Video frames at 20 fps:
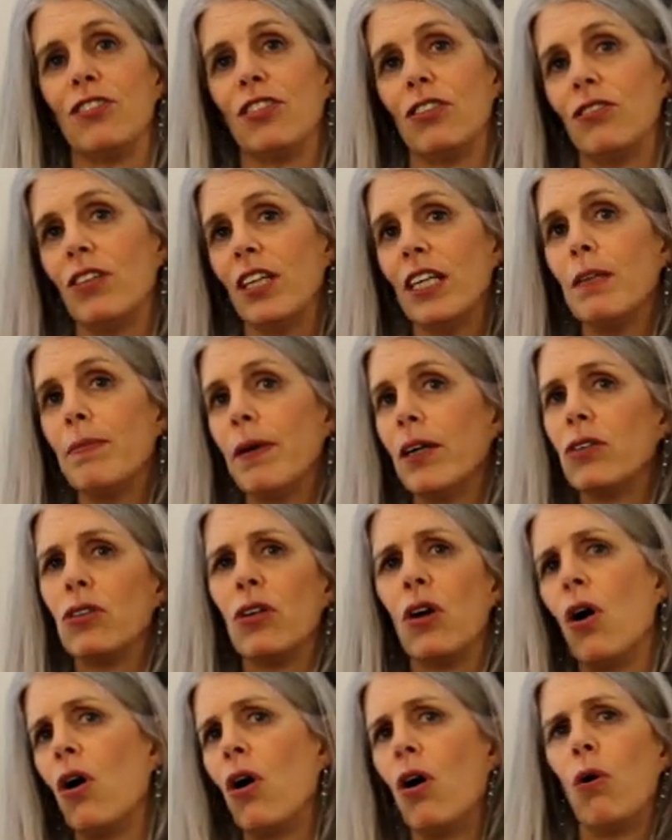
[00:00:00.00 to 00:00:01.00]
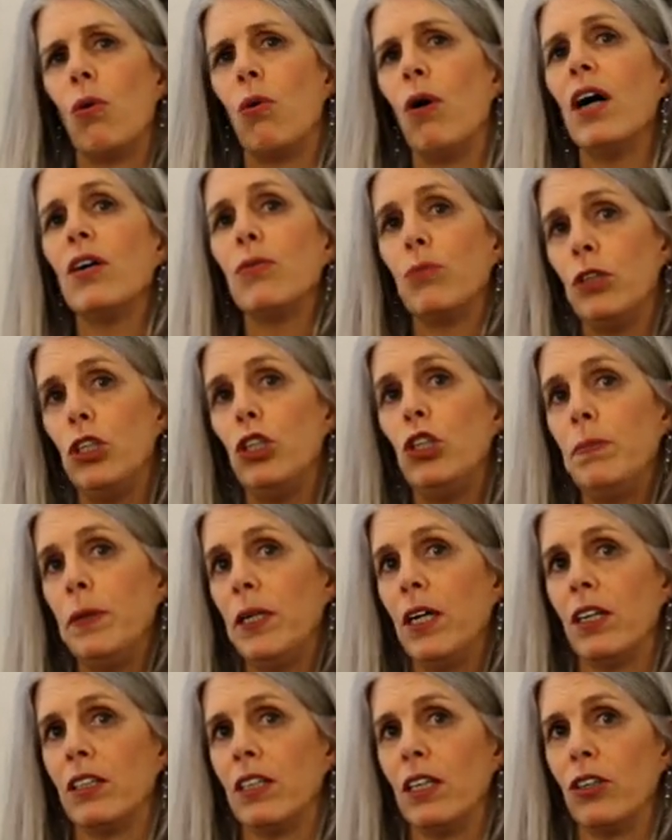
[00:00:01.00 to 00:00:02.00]
So think about, what will you be
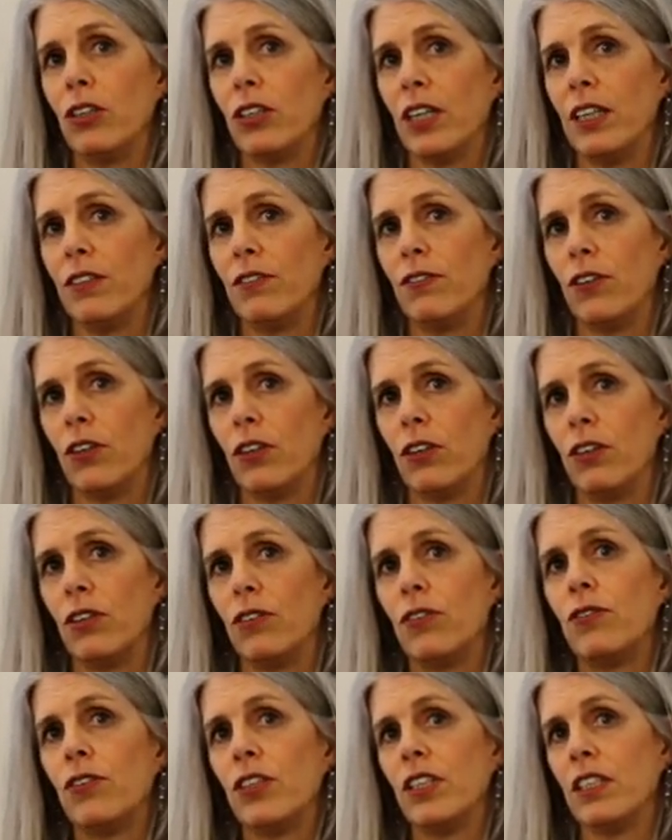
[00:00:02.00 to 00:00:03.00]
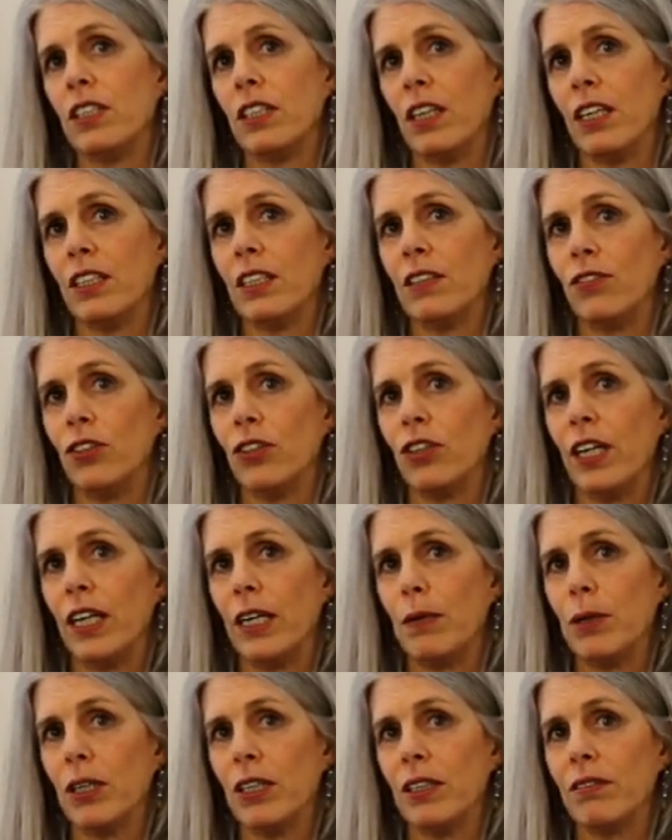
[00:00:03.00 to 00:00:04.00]
on the lookout for the start of your
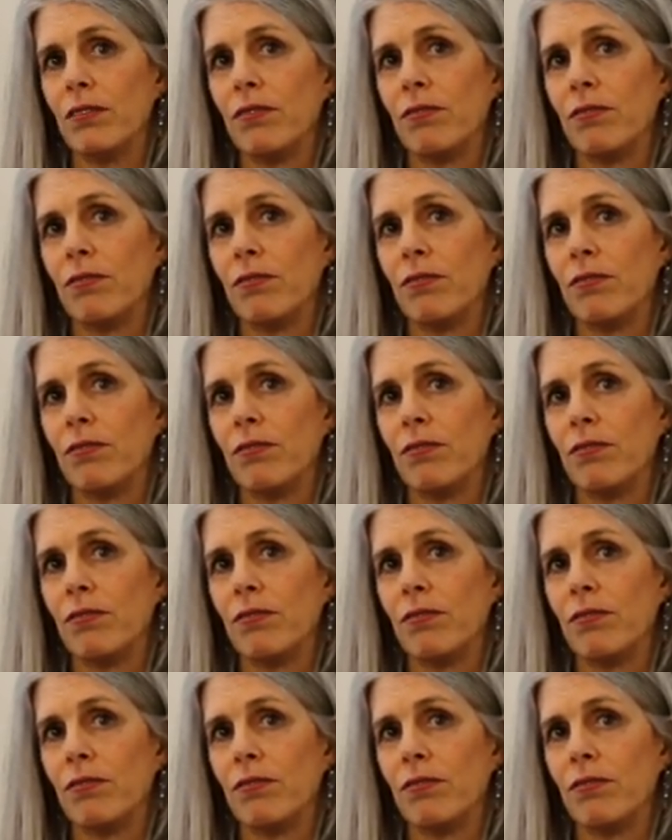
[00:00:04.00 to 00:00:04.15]
labour?